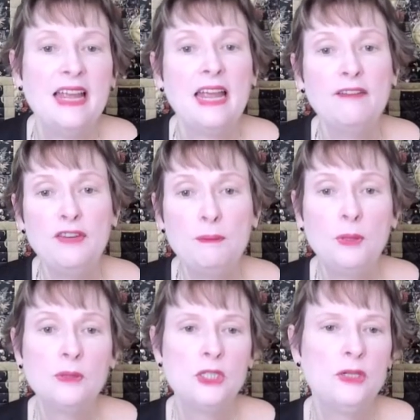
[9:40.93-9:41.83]
If you
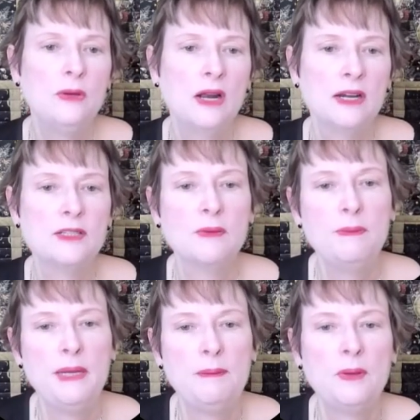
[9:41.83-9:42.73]
pull two cards with
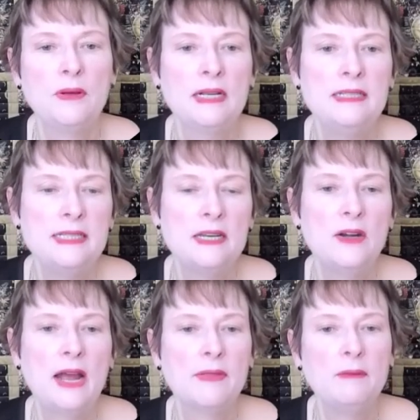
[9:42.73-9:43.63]
people, consider
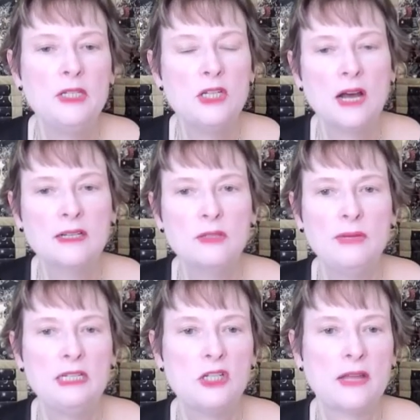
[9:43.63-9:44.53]
how they would talk to
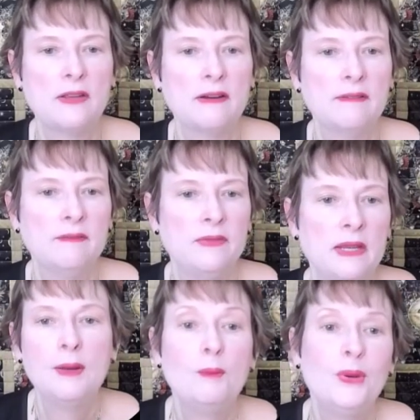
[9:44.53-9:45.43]
each other.
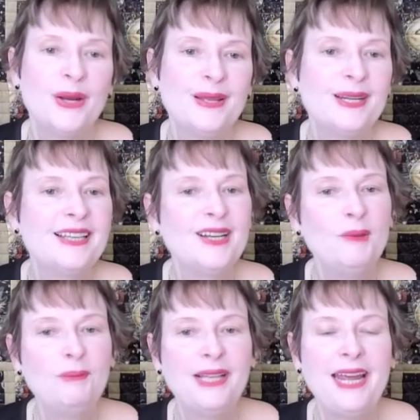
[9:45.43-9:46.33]
Put on a little
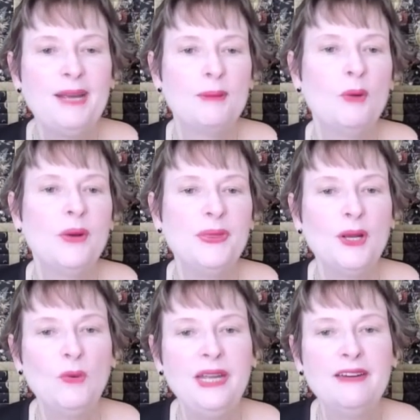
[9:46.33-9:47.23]
play about what the
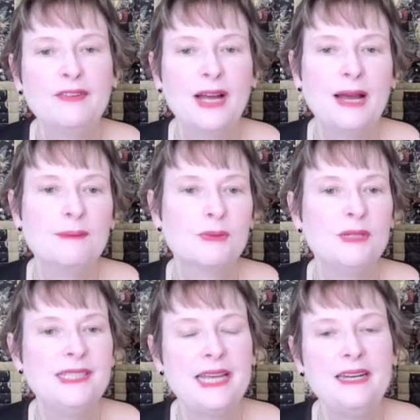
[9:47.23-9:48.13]
Queen of Cups would
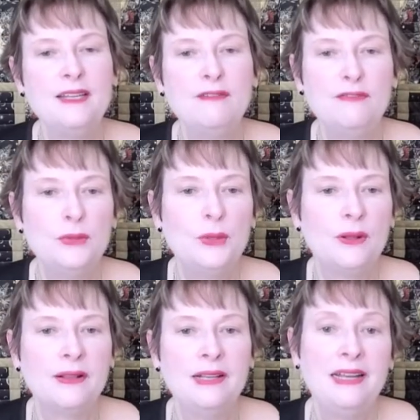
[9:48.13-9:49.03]
say to the
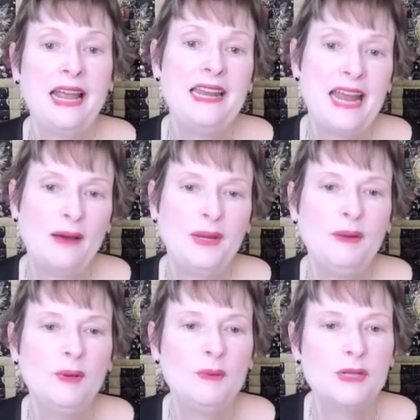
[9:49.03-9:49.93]
Fool and how he
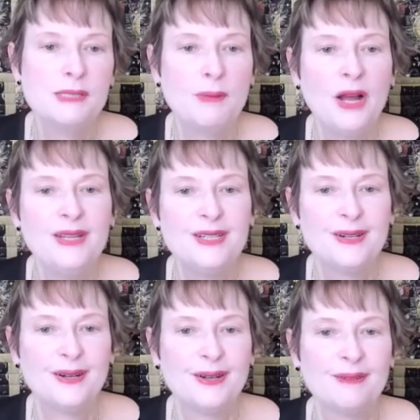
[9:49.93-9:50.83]
would respond to her.